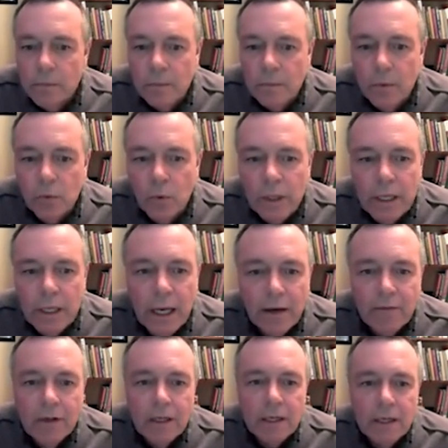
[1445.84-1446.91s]
We
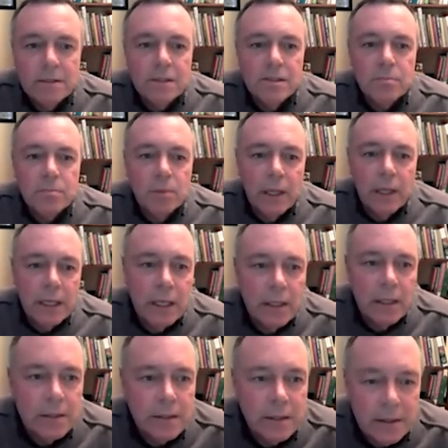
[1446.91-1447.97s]
have a display
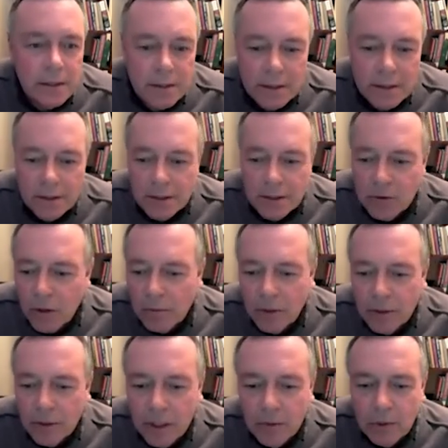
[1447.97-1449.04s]
in a normal
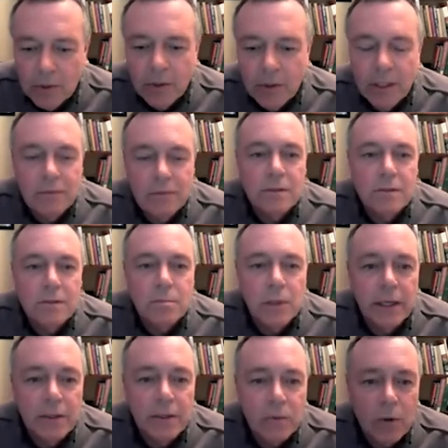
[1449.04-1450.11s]
year, we would have a
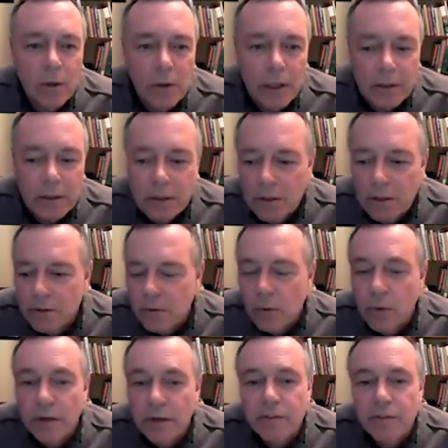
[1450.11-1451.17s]
display at the Royal Agricultural
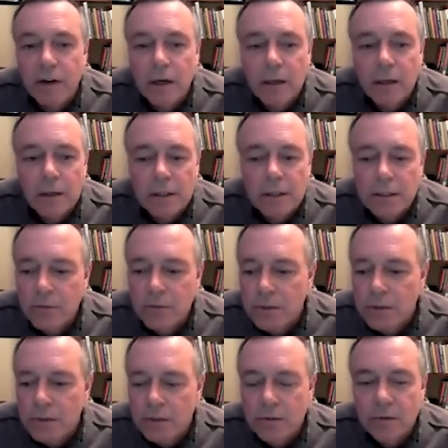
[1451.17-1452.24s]
Winter Fair, and this
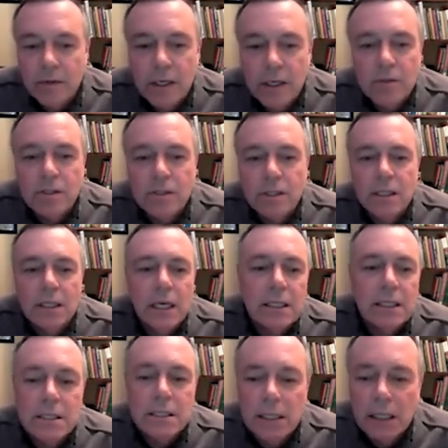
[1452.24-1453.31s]
was
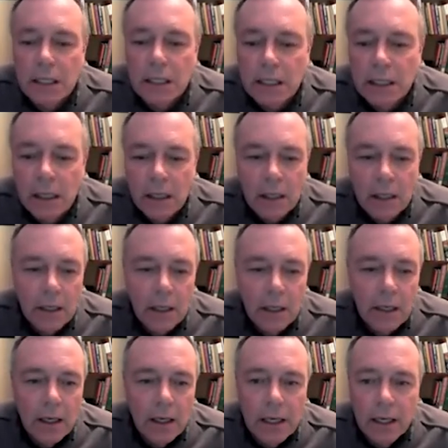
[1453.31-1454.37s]
2018.
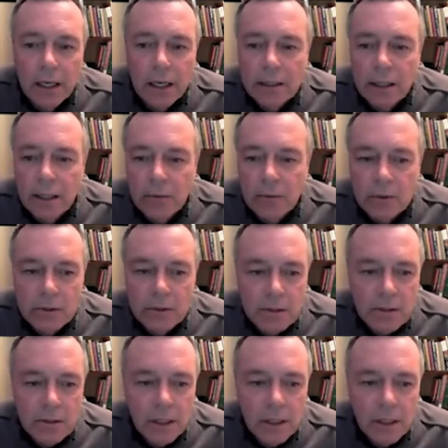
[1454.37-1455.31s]
And I was